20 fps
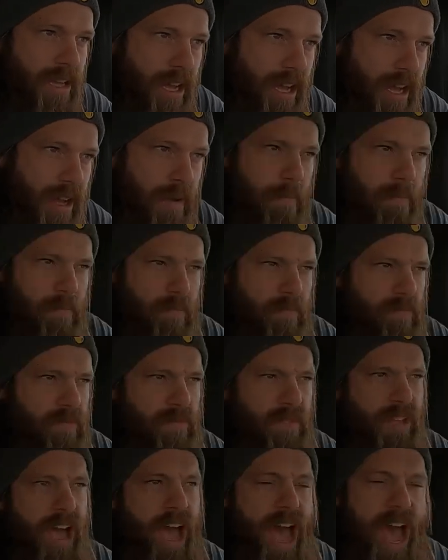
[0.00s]
Um,
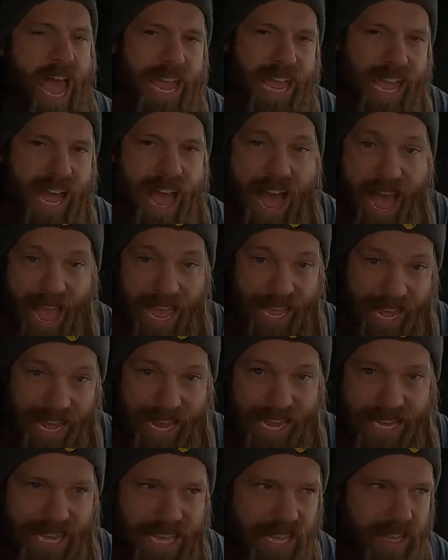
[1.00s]
I,
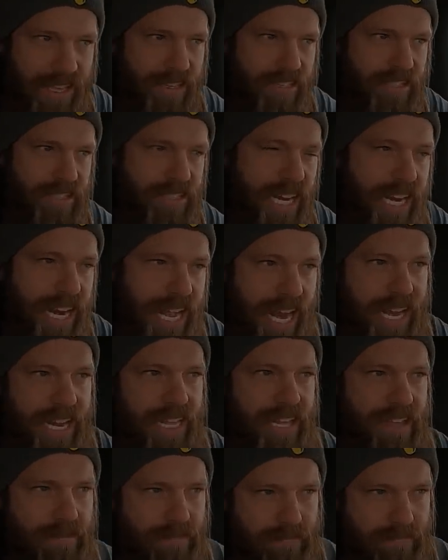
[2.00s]
I-80, Interstate
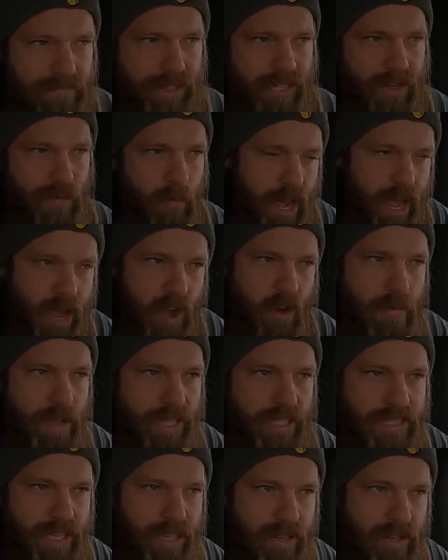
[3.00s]
80 in
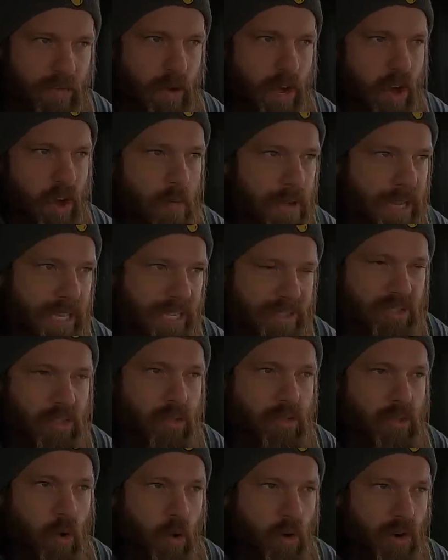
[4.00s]
Wyoming, southern Wyoming, is
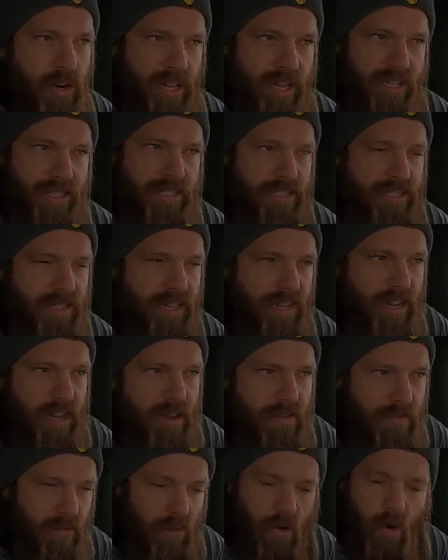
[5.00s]
notorious
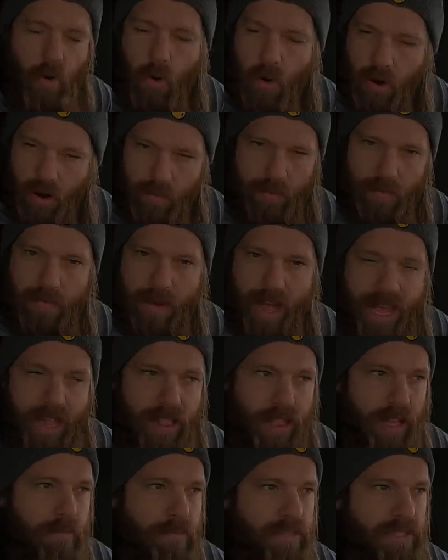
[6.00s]
for horrible
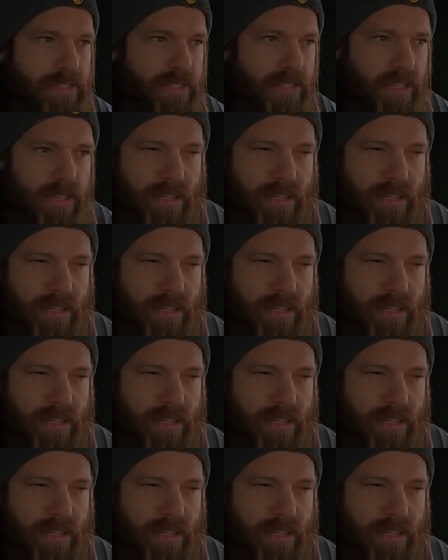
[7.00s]
pileups.